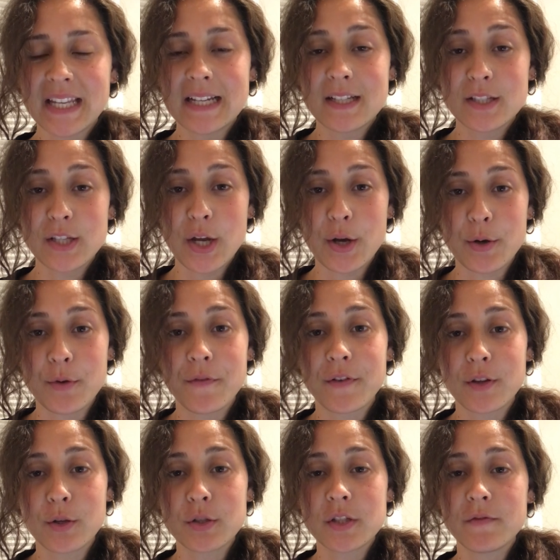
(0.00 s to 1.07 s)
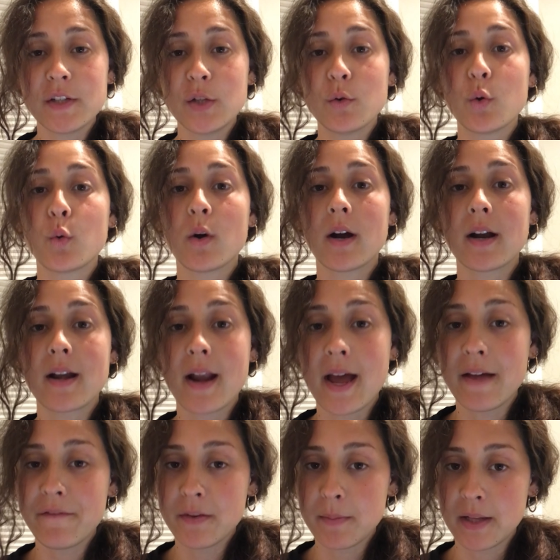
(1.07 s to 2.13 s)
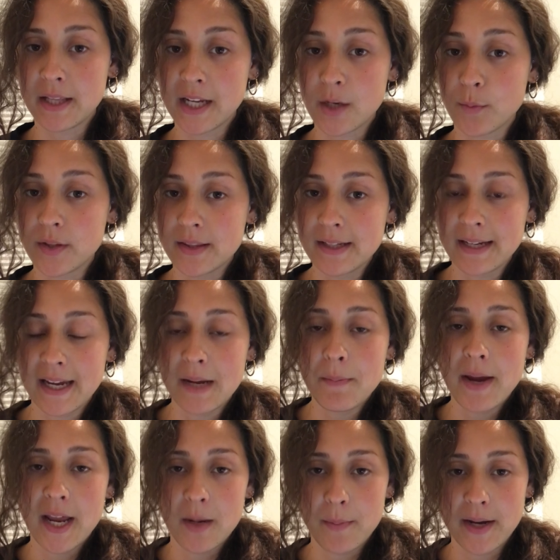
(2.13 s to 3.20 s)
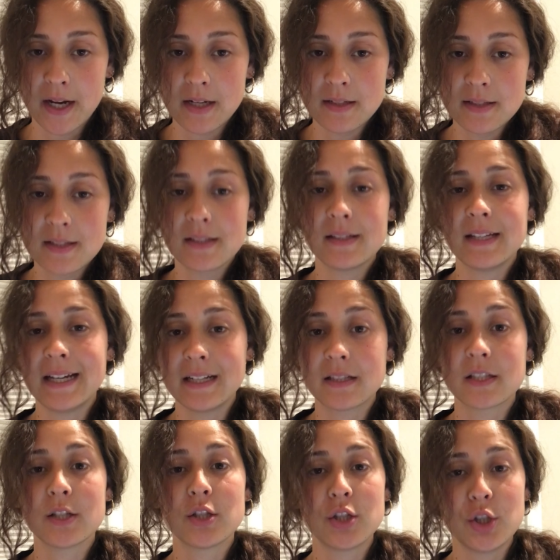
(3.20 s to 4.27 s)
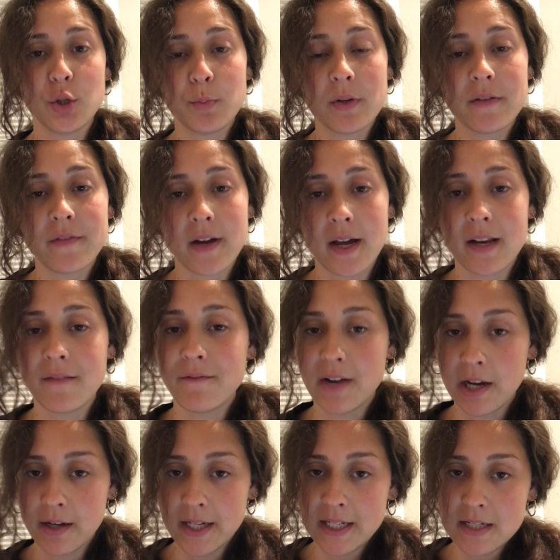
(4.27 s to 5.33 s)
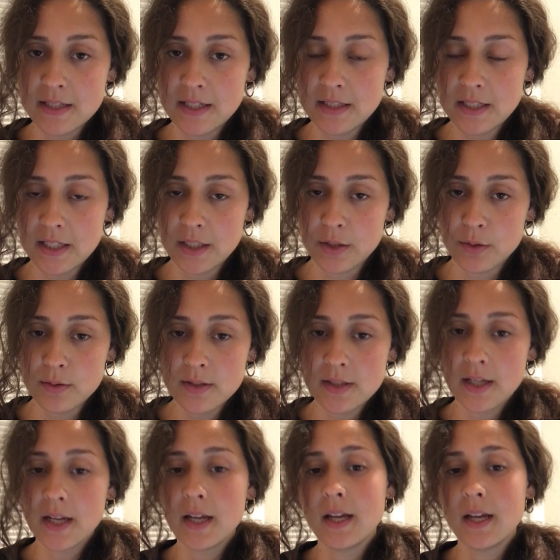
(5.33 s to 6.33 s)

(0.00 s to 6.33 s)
So for those of you who are not familiar with the game Headbands, it's super fun and very easy to use.